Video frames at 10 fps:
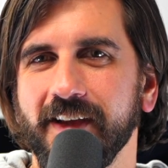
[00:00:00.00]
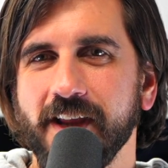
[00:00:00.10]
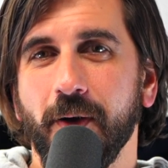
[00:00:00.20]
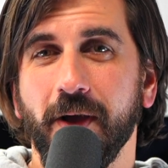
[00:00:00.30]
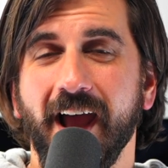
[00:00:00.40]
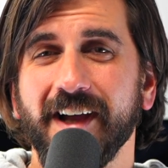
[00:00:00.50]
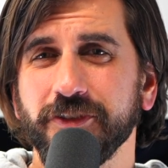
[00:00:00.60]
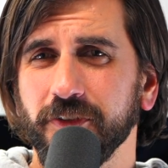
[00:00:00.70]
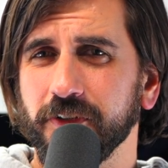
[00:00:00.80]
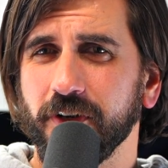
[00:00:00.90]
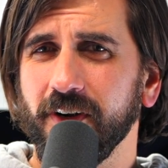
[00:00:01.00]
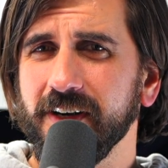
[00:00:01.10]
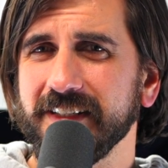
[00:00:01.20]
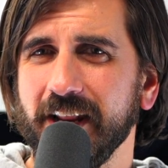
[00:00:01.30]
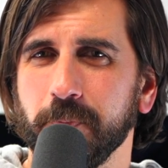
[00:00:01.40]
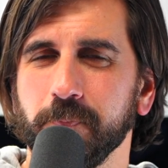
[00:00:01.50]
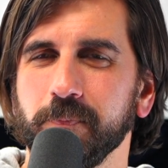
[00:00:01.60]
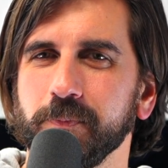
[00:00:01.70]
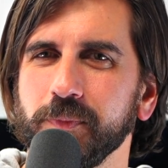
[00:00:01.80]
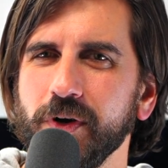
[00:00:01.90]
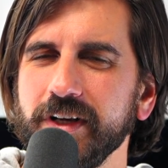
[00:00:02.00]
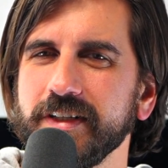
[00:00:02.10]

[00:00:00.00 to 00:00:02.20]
Now, Astell&Kern has had a pretty